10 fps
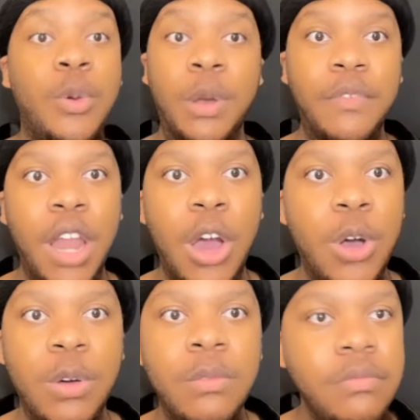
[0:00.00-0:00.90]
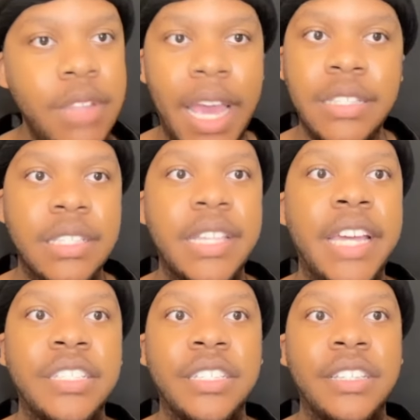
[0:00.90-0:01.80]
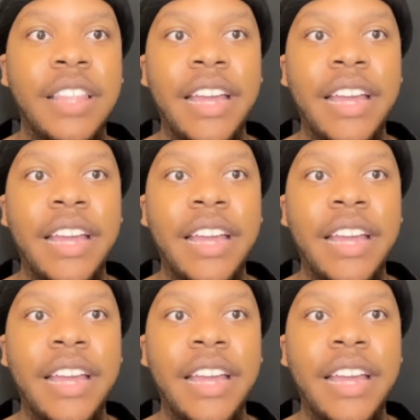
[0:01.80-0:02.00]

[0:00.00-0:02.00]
with no hesitation.